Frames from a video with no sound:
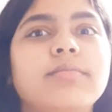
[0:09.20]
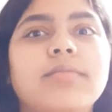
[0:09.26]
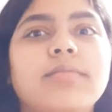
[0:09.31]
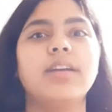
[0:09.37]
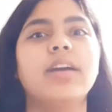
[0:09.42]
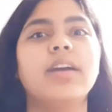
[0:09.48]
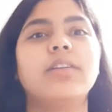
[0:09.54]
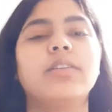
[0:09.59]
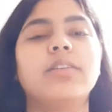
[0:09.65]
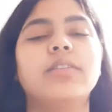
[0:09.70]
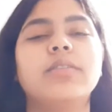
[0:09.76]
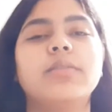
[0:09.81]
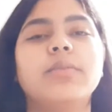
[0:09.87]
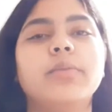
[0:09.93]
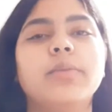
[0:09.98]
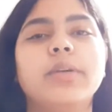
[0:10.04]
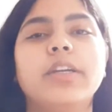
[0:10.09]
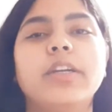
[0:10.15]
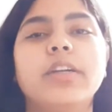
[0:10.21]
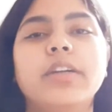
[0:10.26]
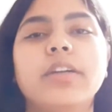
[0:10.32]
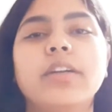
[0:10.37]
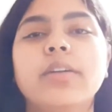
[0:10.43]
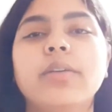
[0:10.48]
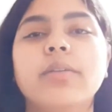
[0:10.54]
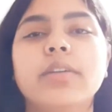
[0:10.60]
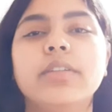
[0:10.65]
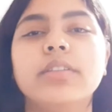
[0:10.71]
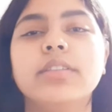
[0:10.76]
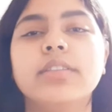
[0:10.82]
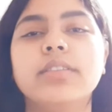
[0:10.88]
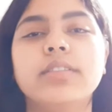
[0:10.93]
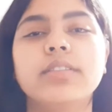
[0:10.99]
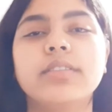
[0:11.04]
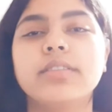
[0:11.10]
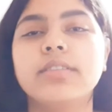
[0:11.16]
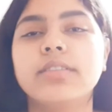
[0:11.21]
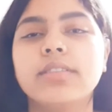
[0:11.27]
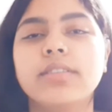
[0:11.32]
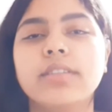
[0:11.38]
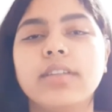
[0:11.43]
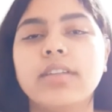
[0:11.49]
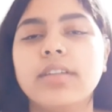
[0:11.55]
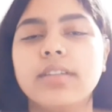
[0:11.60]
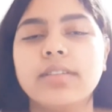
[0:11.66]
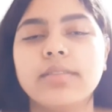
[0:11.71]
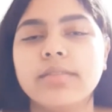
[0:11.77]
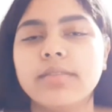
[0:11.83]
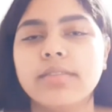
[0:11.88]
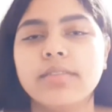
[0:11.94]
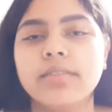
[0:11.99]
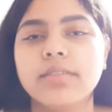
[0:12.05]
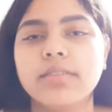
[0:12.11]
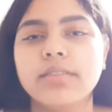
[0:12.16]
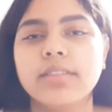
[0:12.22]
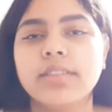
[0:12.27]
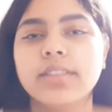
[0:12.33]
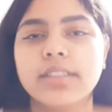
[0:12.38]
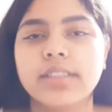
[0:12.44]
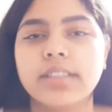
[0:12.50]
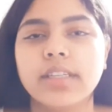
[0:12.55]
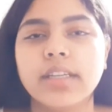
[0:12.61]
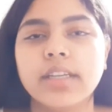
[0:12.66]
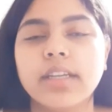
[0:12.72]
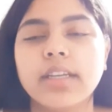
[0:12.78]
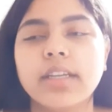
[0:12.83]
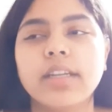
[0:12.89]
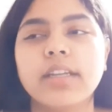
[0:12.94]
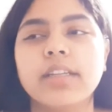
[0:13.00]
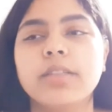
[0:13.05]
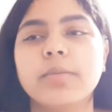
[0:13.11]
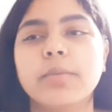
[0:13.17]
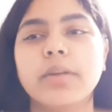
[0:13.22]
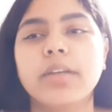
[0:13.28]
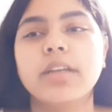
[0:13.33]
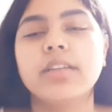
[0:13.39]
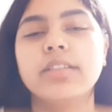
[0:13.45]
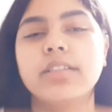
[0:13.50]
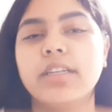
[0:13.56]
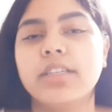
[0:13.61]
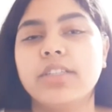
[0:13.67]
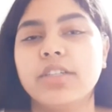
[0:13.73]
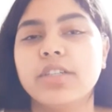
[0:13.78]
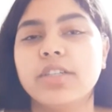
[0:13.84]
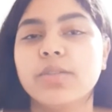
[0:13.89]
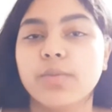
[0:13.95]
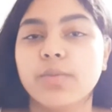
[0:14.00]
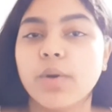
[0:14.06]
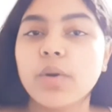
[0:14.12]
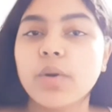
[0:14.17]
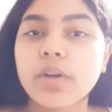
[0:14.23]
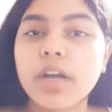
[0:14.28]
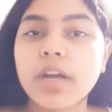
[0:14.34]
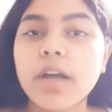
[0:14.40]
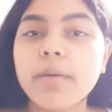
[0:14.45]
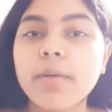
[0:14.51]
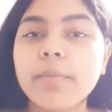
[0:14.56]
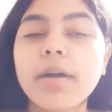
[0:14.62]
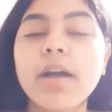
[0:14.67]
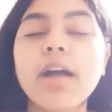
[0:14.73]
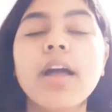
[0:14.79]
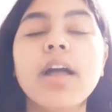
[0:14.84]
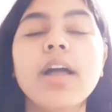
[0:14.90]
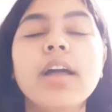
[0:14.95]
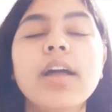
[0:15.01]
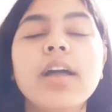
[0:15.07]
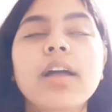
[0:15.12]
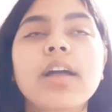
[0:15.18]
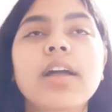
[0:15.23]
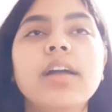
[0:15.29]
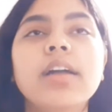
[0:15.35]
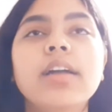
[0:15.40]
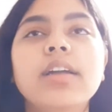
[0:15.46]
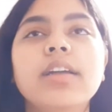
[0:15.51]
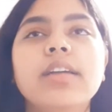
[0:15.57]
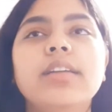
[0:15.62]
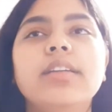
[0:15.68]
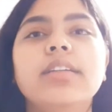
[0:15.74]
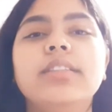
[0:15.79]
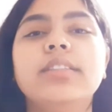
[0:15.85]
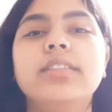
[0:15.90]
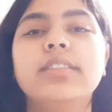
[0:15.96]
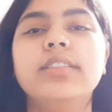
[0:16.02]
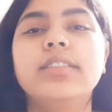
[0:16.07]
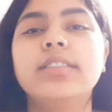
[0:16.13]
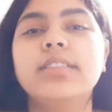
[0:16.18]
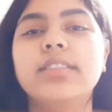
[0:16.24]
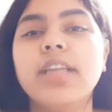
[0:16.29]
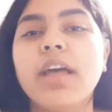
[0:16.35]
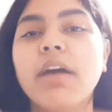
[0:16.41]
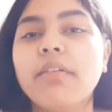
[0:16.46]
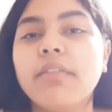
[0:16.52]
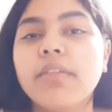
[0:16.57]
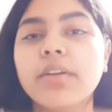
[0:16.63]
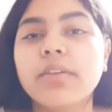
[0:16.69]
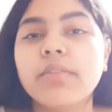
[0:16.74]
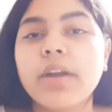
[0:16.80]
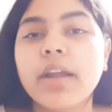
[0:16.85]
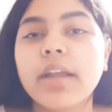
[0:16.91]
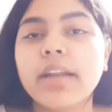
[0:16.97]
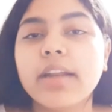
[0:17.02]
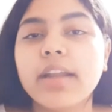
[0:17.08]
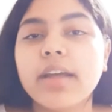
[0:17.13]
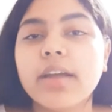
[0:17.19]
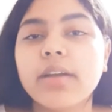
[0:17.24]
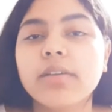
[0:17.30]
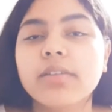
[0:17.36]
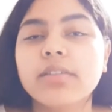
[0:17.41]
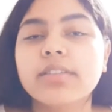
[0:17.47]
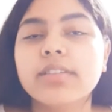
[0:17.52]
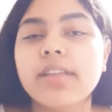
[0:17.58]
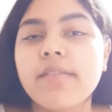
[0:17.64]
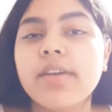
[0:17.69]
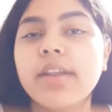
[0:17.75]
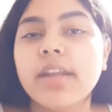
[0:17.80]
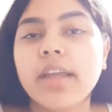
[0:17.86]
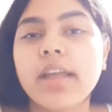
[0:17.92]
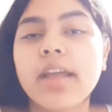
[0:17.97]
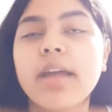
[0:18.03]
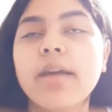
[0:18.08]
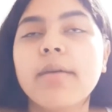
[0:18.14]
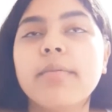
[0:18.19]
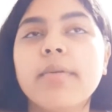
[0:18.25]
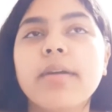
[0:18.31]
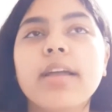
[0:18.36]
I don't know, weird or just sick, it's because I just woke up. It's 7 right now, 7 a.m.